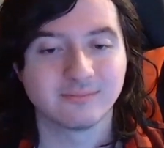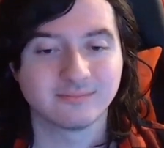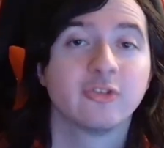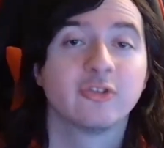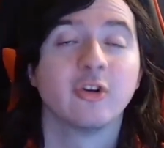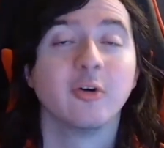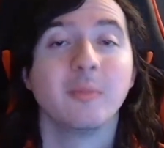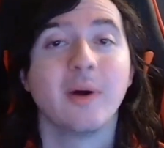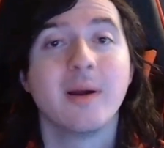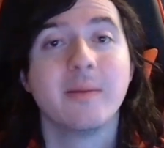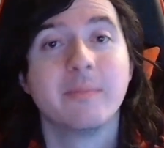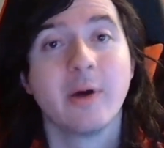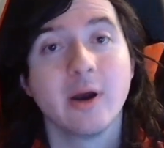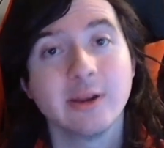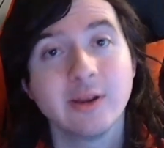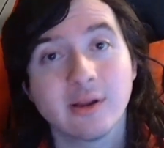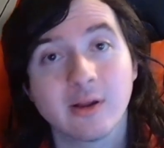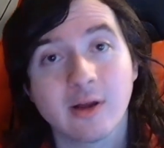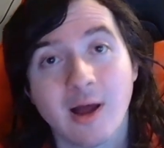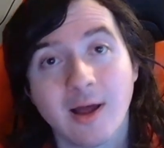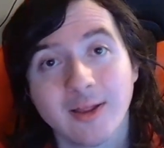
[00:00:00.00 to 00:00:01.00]
So my
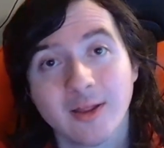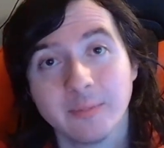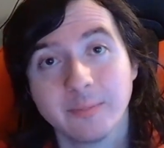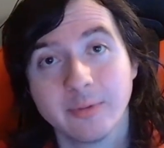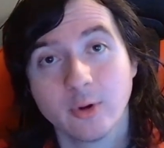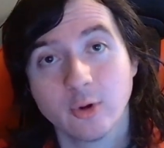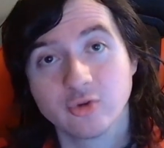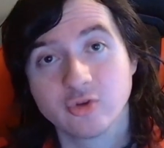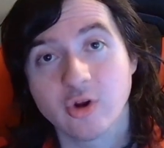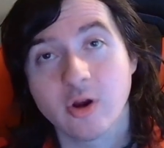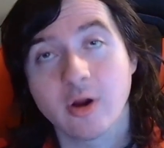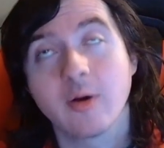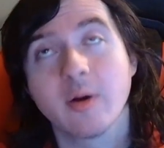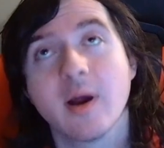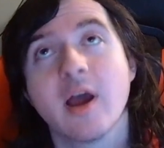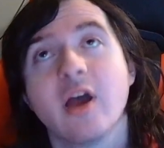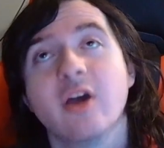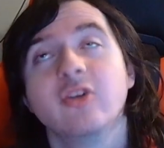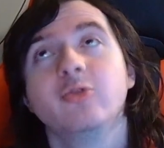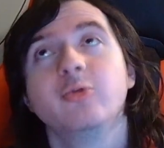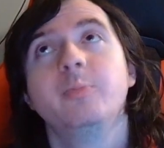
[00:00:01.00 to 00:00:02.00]
buddy Kyla Boudreaux
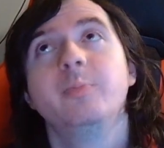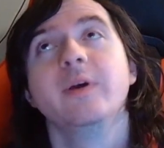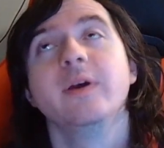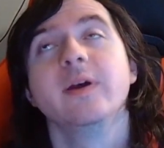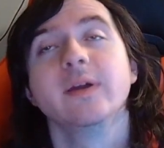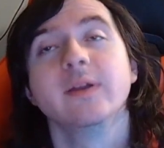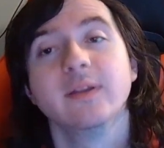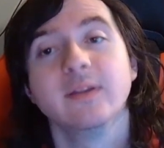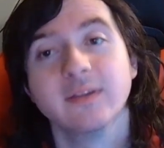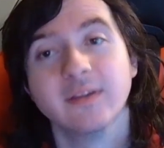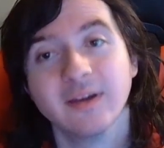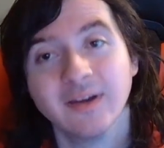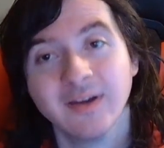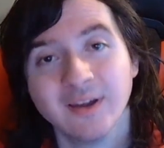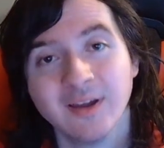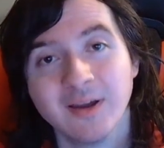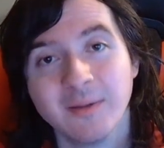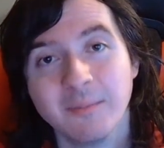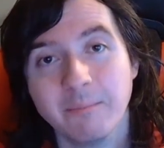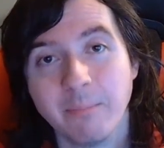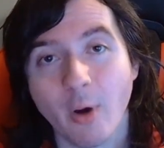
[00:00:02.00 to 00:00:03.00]
has been
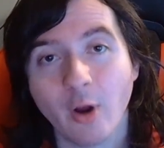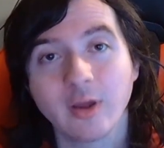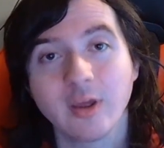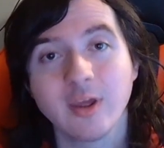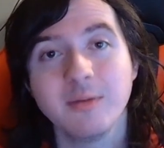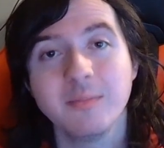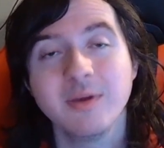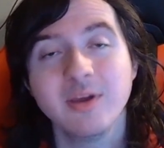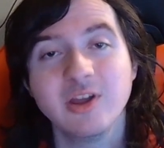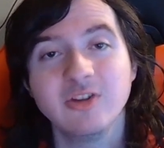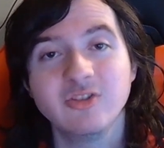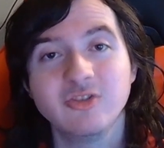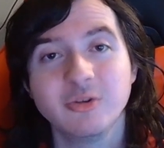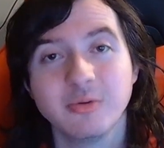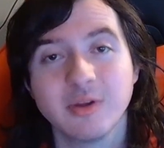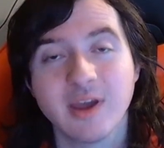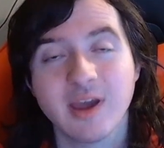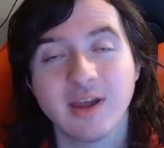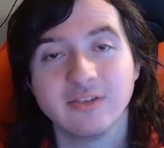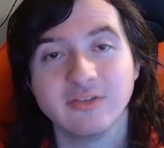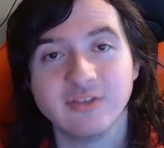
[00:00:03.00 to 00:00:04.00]
bugging me to
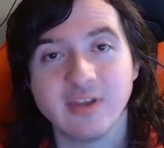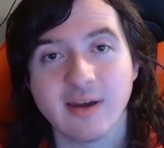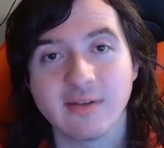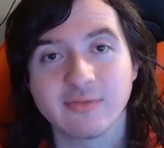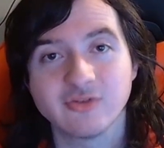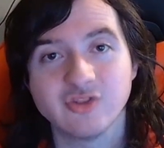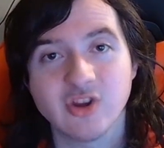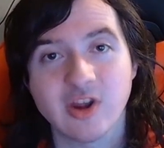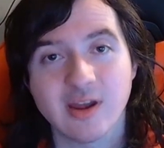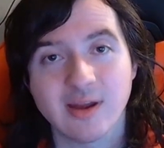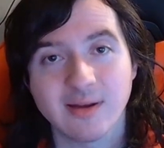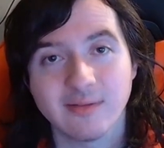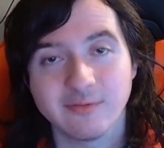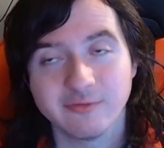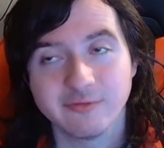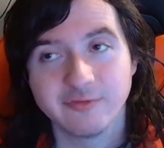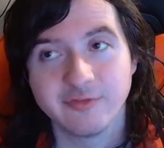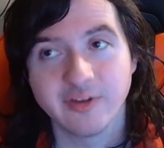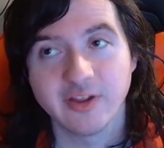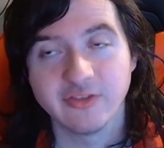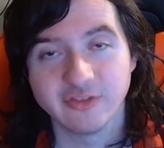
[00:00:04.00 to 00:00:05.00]
get Def
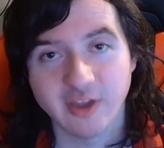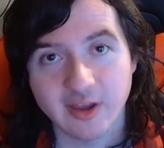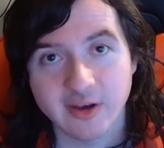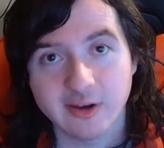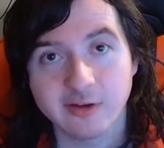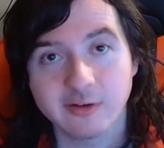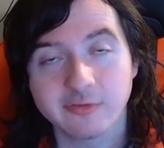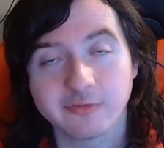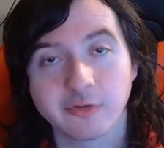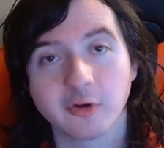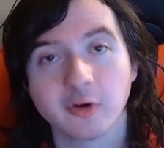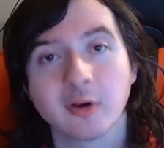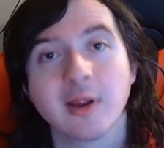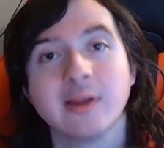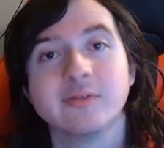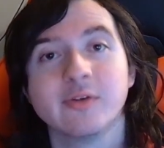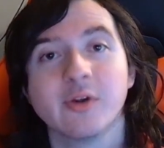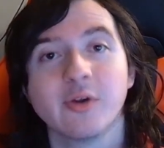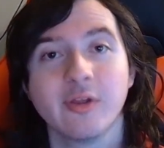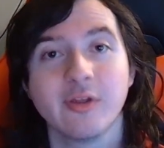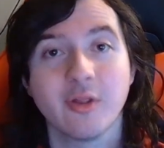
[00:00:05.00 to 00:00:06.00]
Jam Vendetta for a
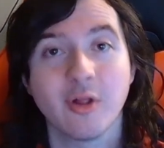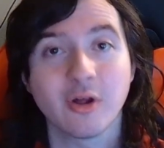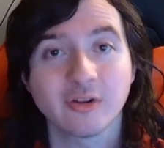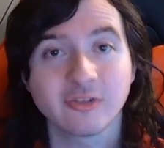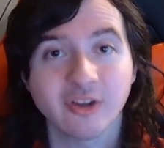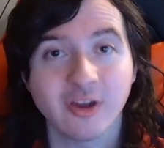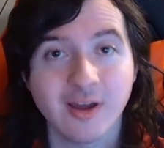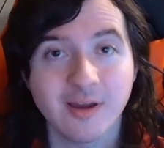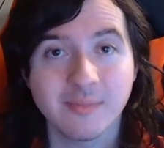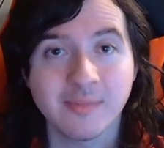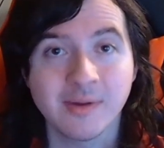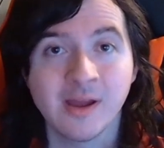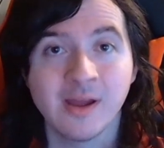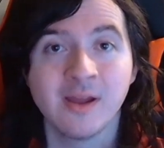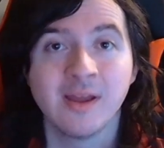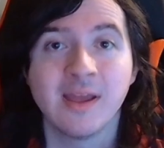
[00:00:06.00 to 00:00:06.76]
really long time,